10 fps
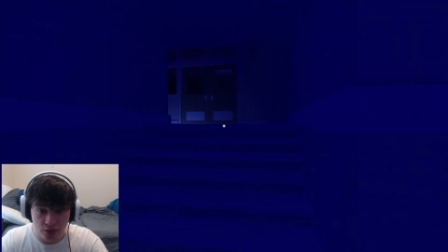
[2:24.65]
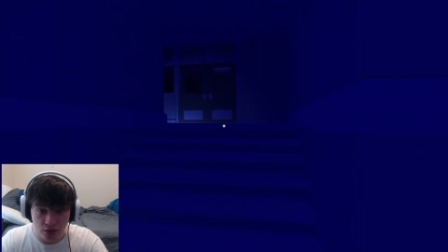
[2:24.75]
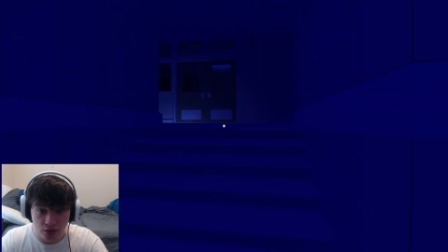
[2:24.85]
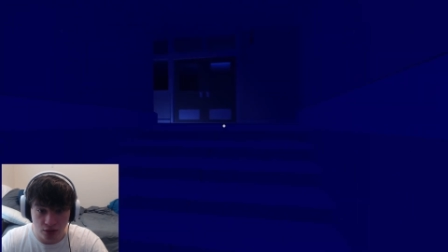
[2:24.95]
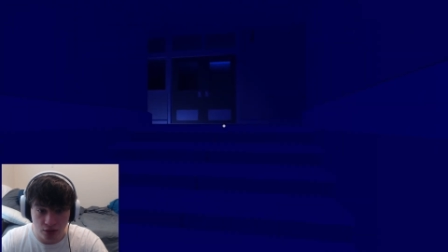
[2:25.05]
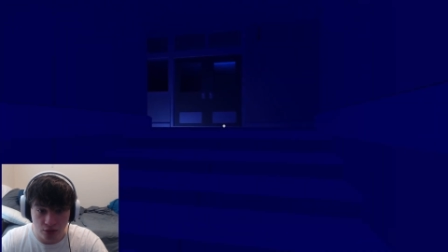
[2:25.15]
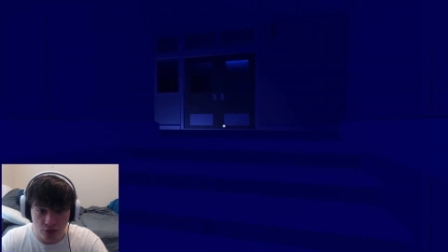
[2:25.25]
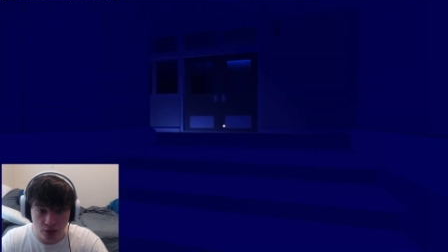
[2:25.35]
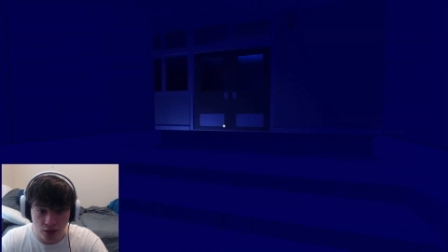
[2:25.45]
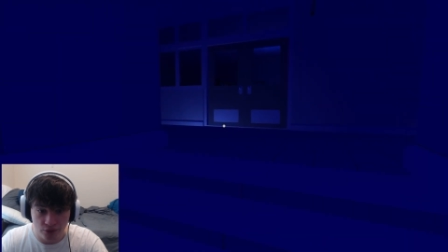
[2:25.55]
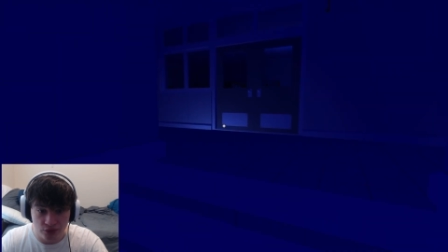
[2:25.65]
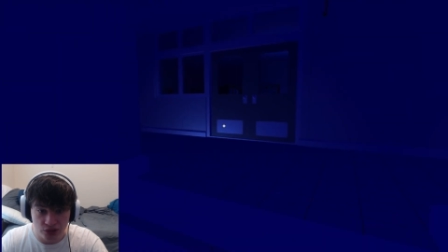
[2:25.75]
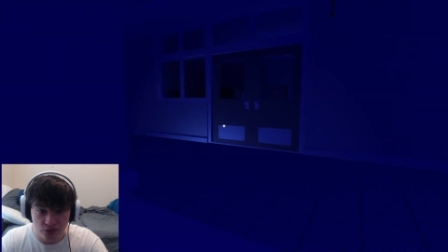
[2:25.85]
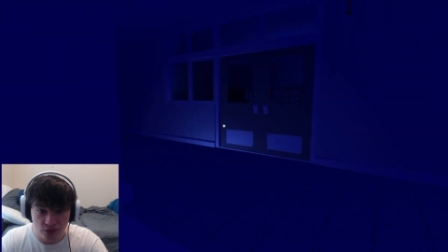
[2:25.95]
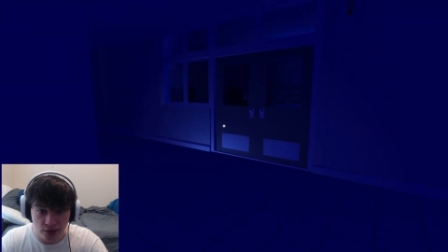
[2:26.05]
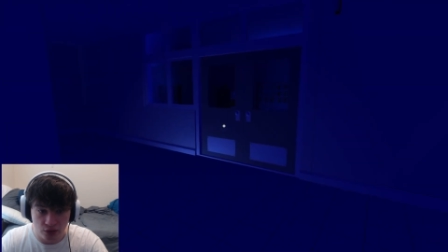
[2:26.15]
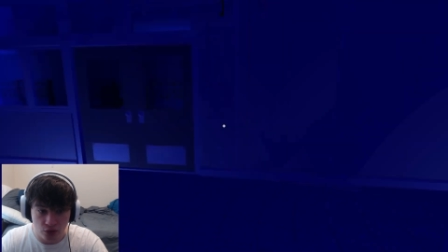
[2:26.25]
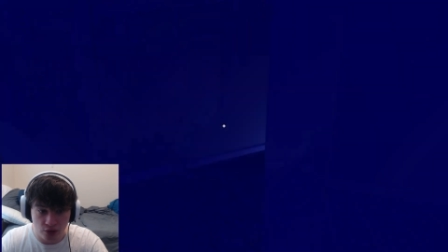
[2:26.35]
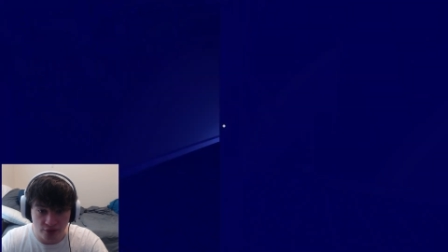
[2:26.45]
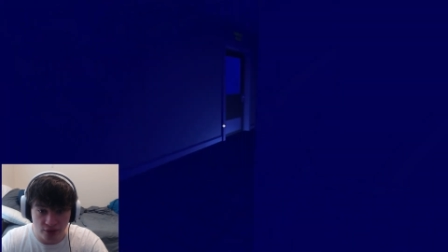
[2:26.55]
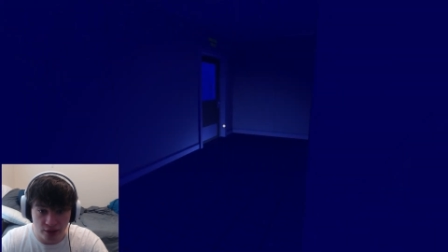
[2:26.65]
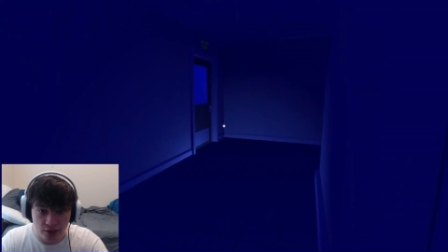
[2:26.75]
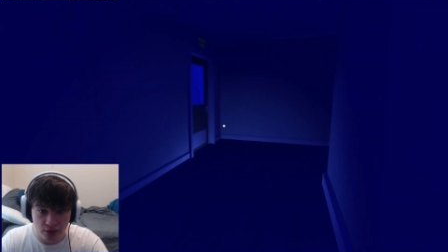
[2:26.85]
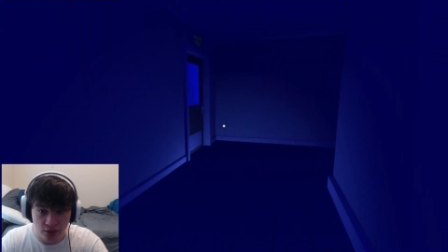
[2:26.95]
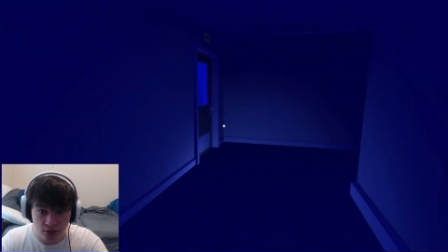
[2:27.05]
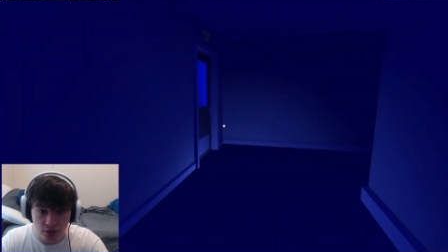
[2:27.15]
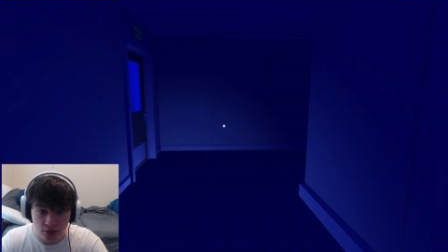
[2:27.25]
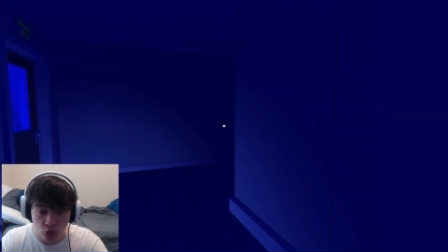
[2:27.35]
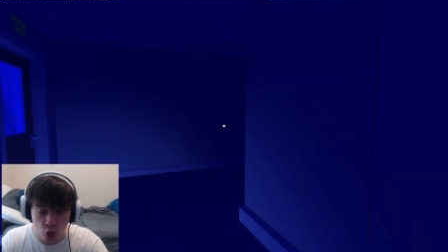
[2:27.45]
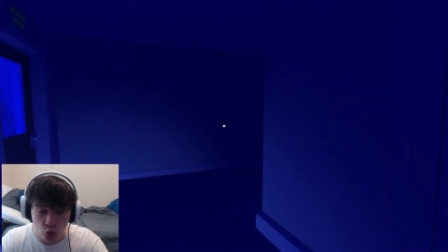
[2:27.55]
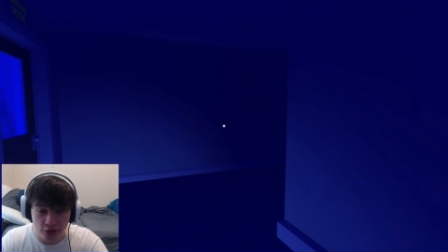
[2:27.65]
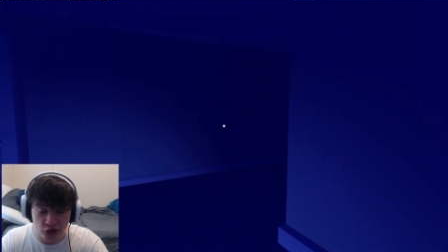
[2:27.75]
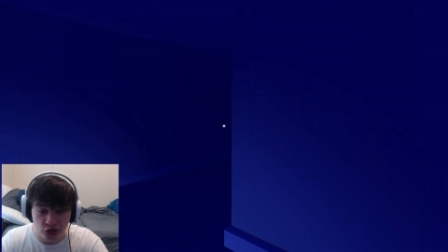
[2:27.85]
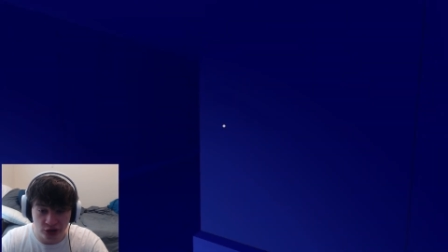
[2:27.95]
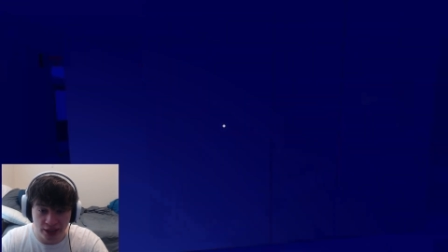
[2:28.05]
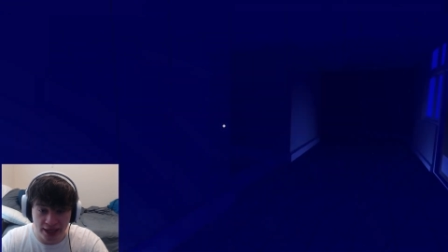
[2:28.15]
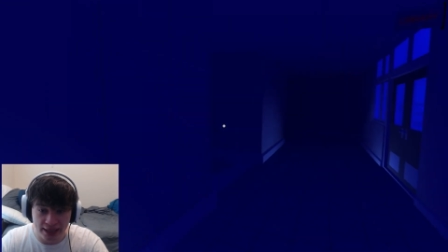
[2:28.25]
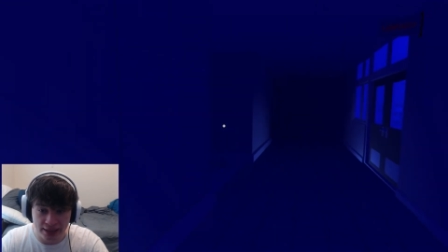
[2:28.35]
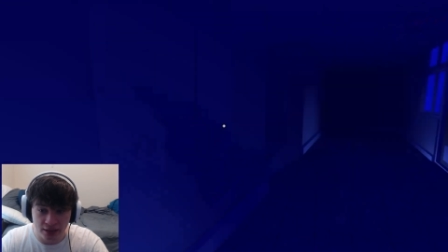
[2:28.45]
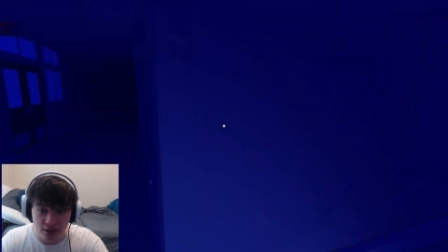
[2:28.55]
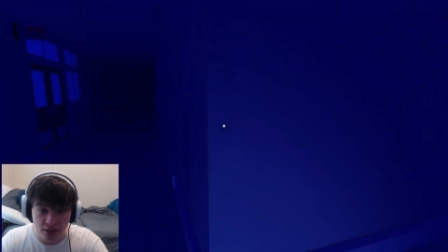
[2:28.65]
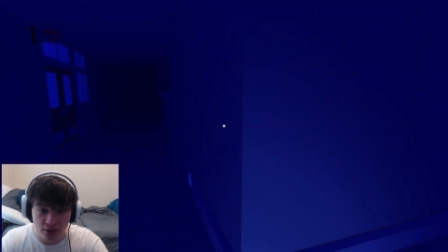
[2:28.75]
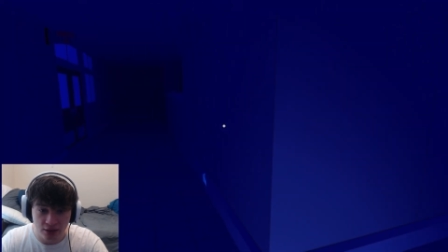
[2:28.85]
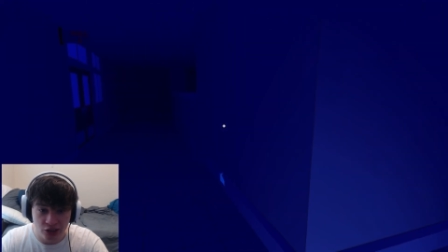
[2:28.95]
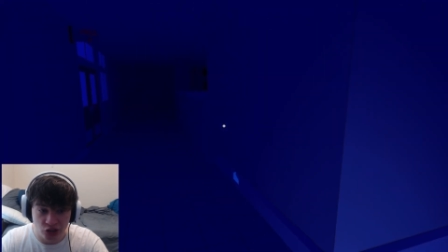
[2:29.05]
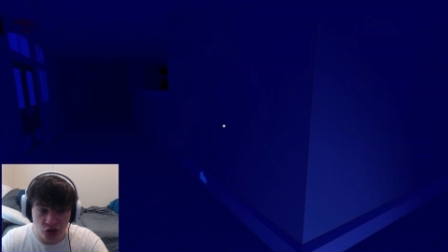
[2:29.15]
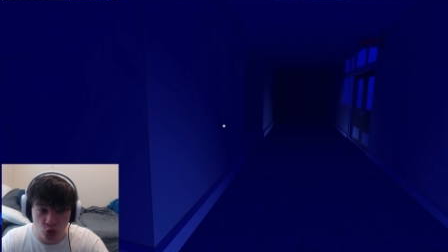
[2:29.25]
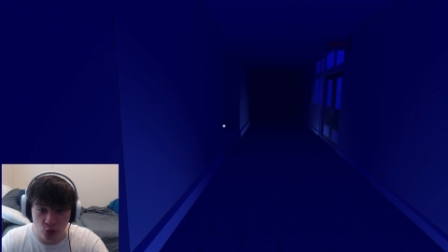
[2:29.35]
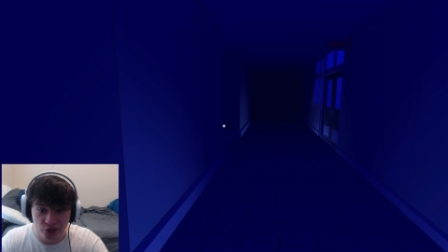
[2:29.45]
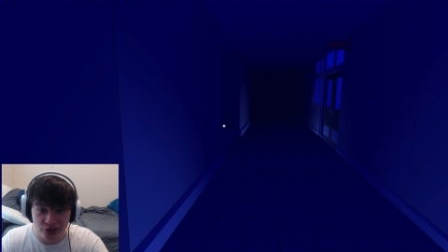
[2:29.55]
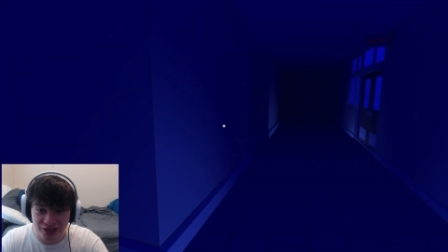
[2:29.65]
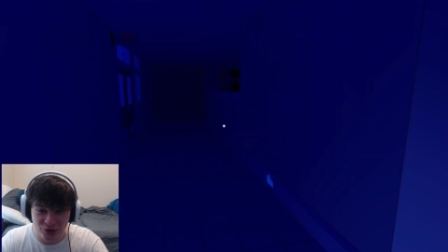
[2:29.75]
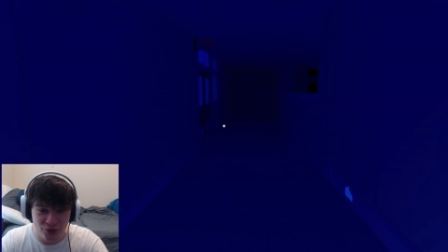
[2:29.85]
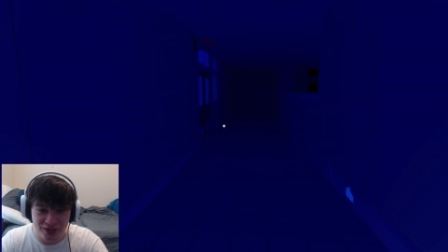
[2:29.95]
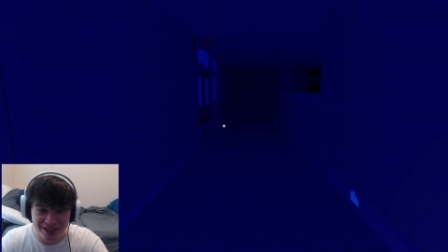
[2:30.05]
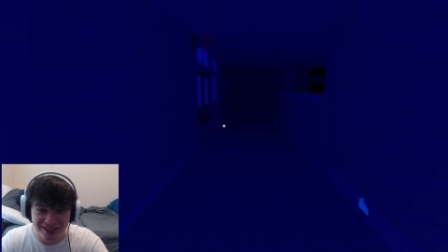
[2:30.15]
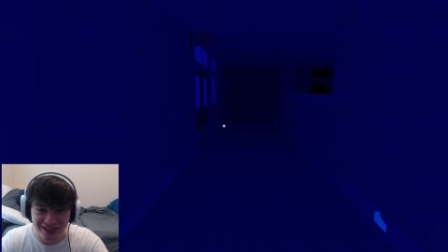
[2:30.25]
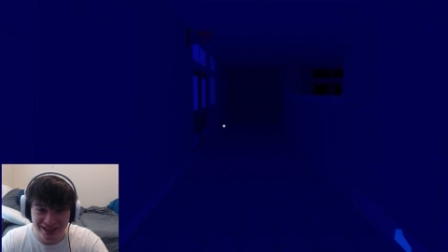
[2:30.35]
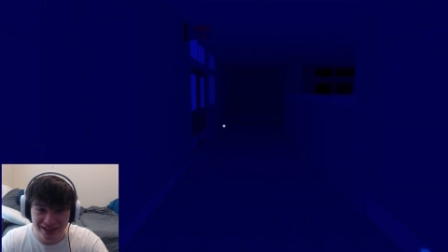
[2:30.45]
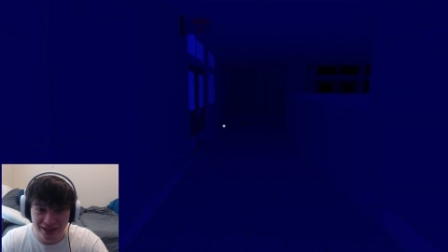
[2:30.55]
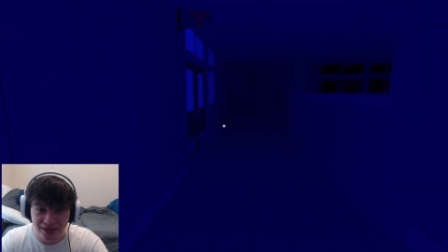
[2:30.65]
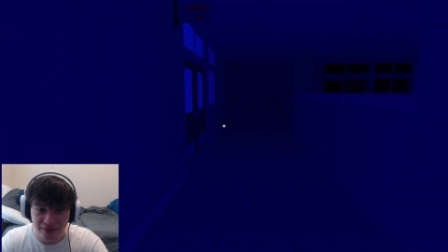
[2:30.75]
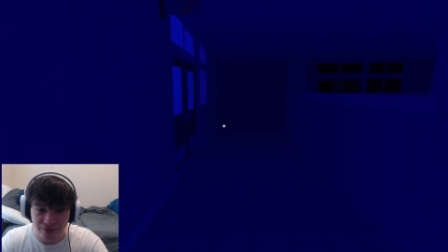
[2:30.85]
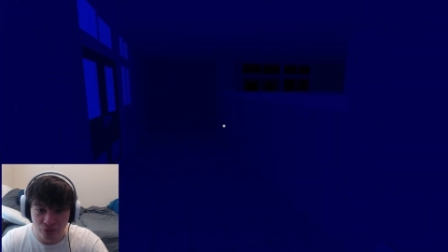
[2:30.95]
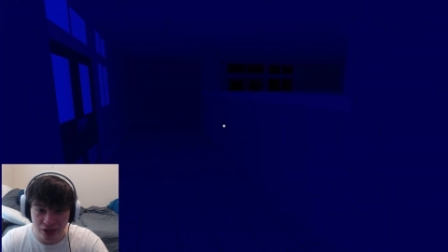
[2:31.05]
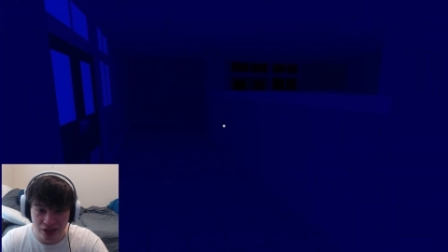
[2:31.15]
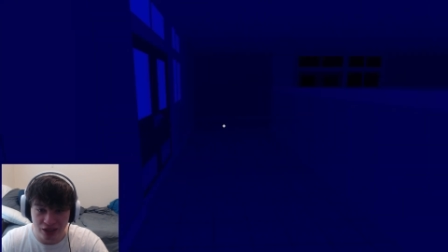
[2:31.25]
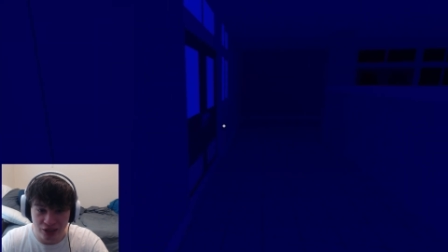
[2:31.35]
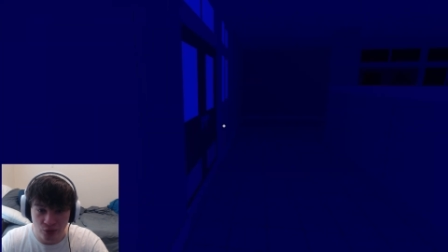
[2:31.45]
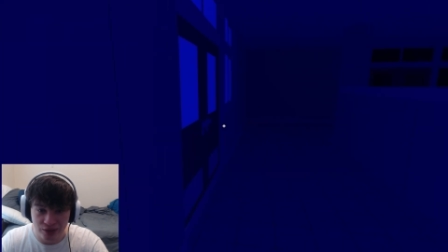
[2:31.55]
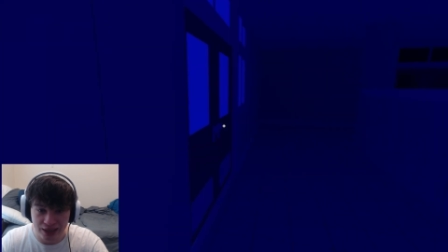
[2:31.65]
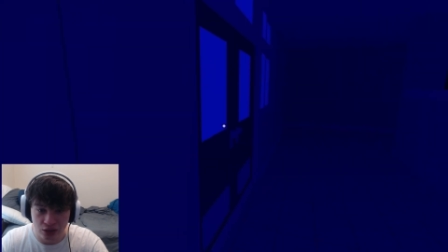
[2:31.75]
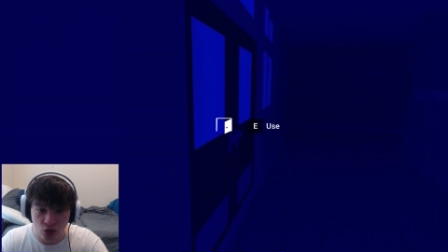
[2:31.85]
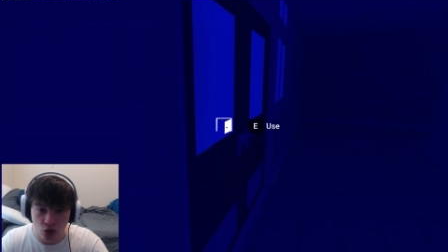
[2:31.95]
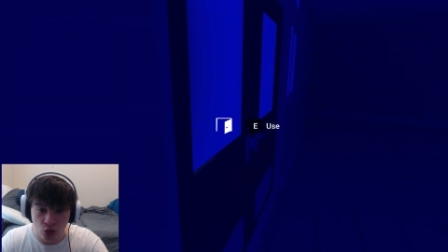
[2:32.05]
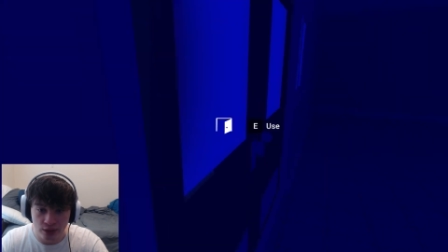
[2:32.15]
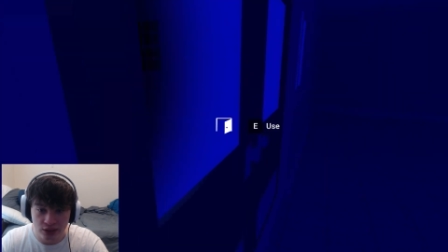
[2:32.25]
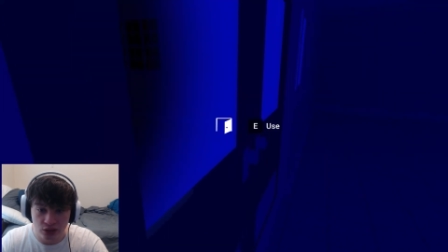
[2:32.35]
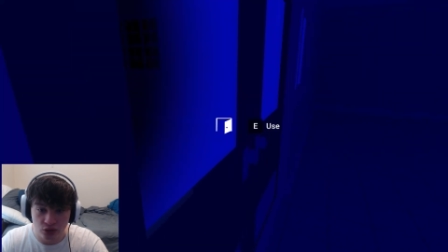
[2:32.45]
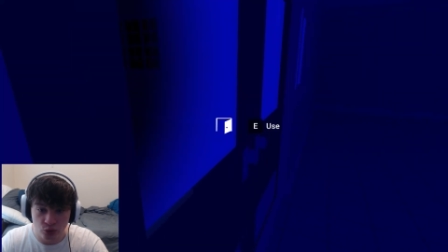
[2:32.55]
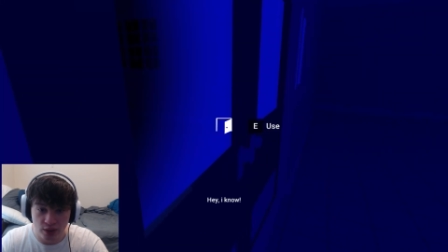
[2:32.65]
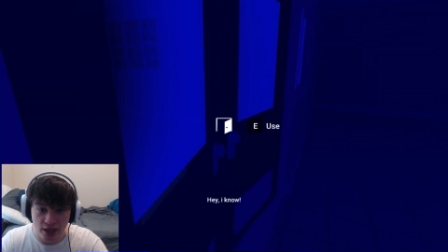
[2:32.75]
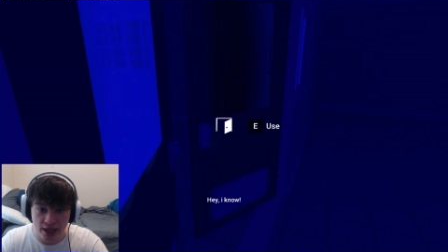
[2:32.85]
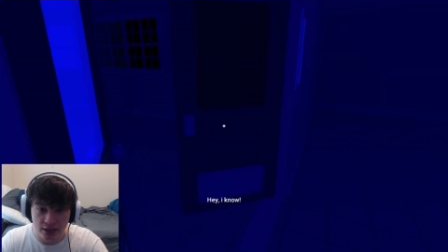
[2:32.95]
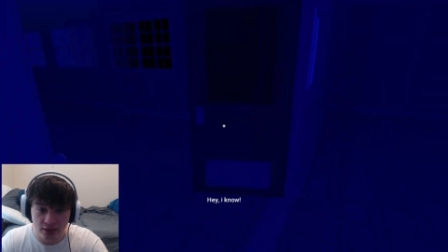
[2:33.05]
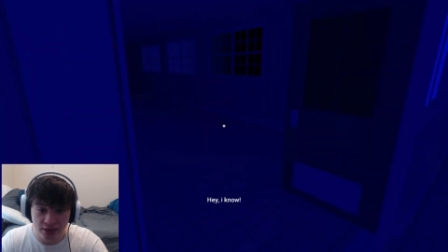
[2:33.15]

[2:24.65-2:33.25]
Oh god, this is fucking horrifying. Holy shit, I hate it. It's just corners, that's all it is. Wait, can you go like in the hallways? You can.